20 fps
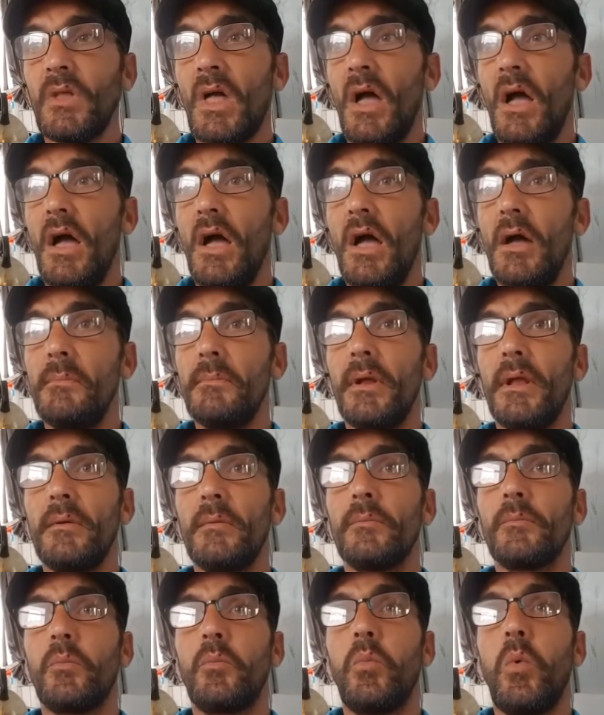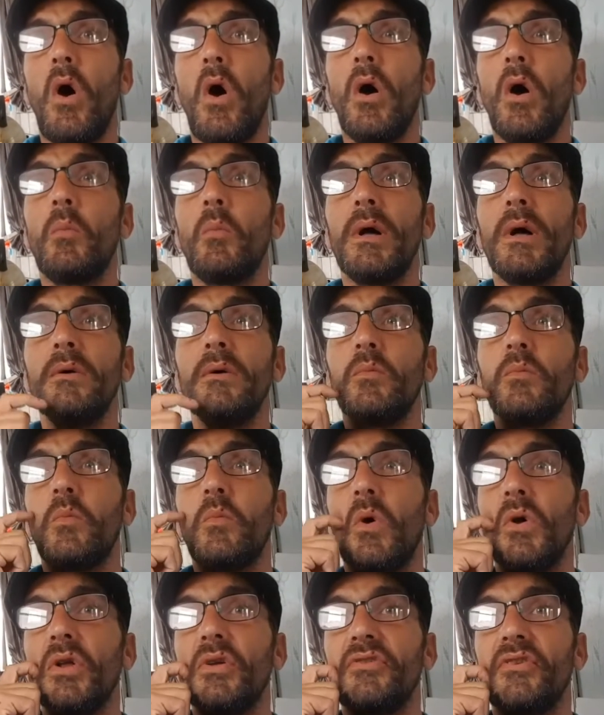What I will
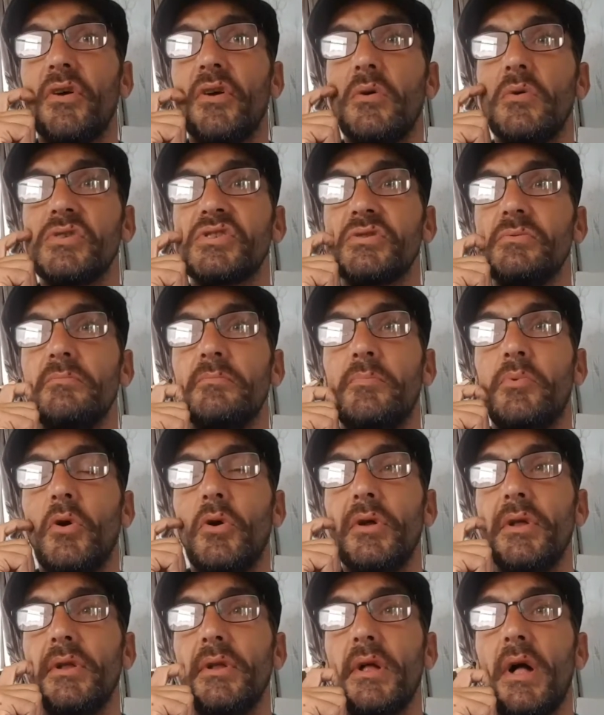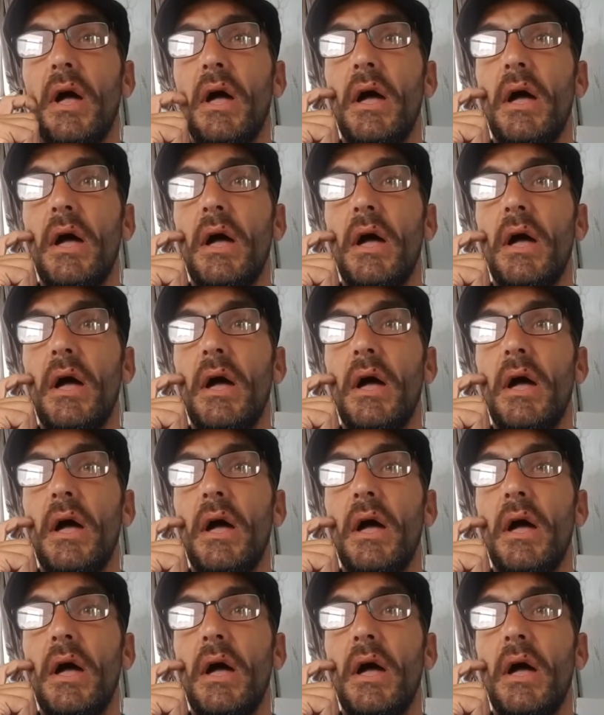want to do at some point